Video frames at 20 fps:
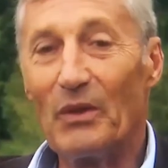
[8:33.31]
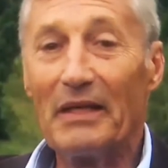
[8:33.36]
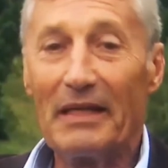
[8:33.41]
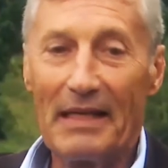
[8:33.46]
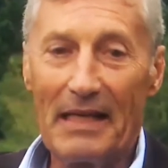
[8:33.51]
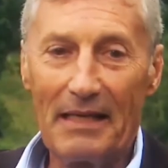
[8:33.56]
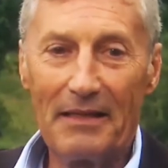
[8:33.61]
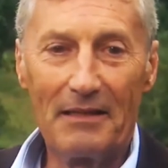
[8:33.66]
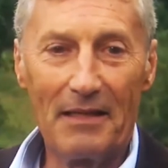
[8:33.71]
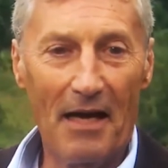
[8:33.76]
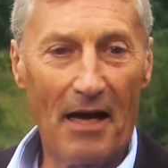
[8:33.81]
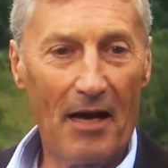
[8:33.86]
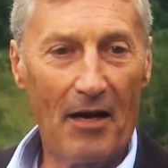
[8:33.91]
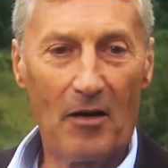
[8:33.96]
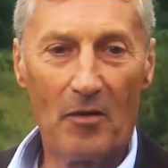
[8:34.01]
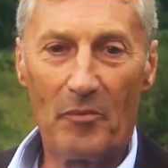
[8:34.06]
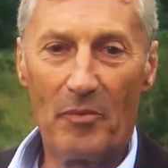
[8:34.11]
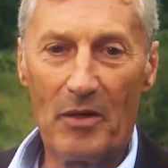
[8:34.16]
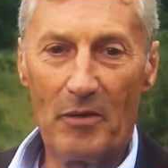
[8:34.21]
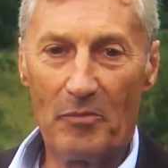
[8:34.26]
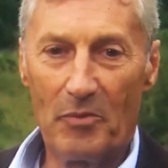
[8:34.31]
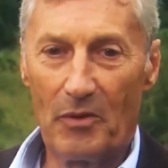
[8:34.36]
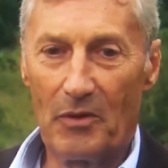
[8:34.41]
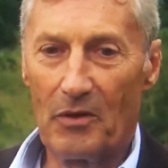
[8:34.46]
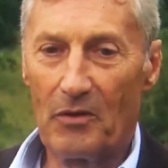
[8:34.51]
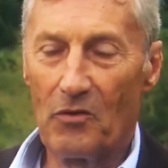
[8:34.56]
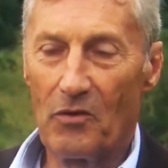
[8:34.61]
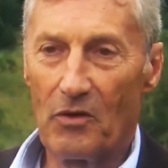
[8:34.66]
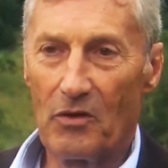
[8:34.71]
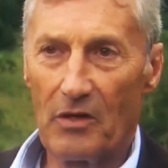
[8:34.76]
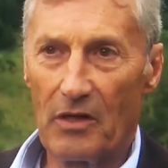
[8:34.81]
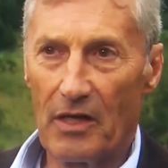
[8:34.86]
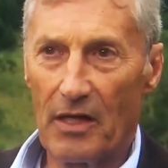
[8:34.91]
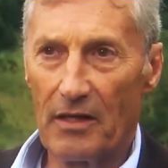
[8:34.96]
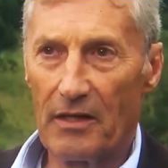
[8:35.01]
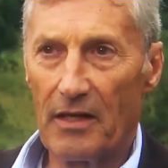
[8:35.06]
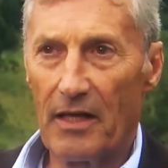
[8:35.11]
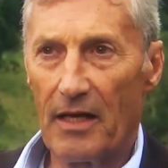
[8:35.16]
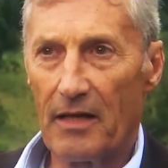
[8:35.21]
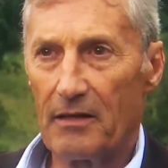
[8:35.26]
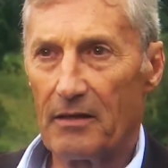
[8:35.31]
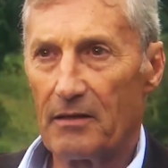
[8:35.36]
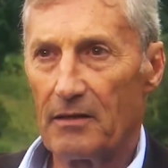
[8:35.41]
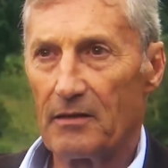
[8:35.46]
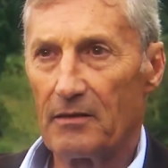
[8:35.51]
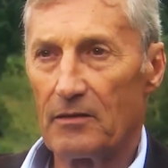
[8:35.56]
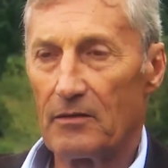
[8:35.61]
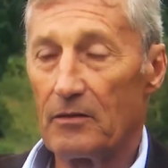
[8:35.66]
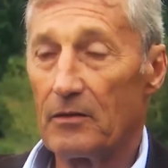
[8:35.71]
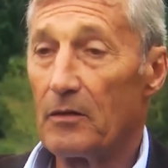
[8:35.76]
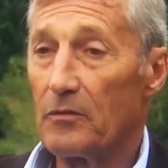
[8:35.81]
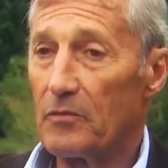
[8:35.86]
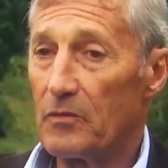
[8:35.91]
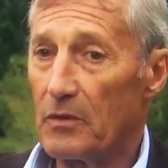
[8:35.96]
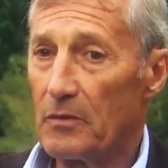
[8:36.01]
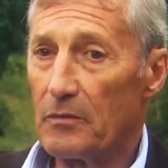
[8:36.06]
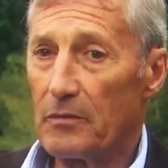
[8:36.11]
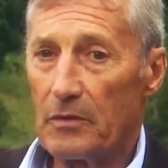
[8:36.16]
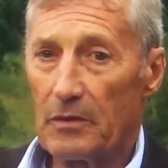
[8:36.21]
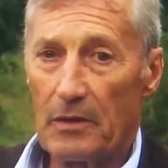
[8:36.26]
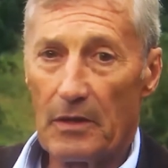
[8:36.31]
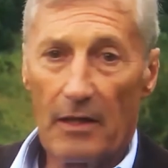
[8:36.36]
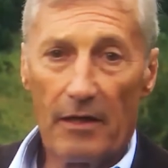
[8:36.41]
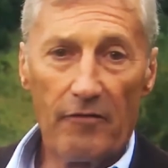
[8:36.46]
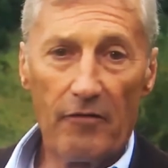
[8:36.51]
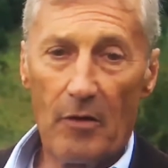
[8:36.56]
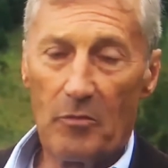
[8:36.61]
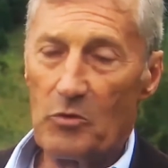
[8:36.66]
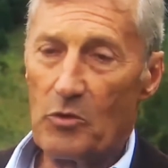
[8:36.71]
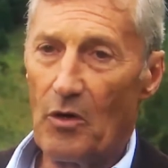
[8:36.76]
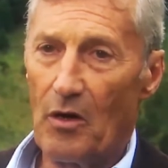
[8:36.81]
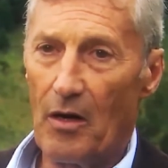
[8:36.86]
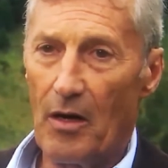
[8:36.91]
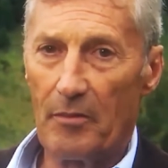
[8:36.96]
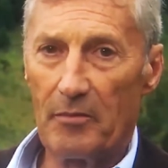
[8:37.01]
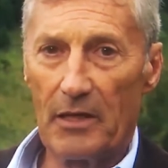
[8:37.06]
we need to hire people in order to get that, to live up to our